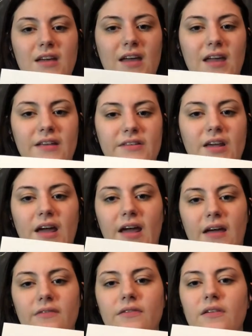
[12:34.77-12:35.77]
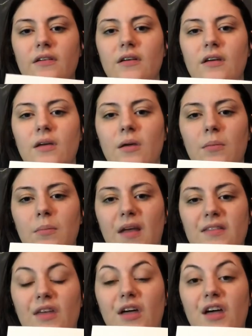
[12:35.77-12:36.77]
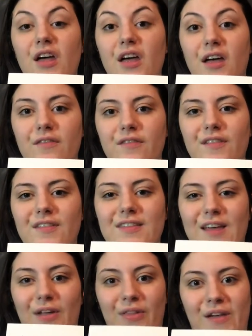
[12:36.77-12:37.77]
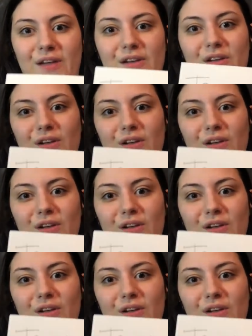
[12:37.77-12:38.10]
in tough makes the uff sound like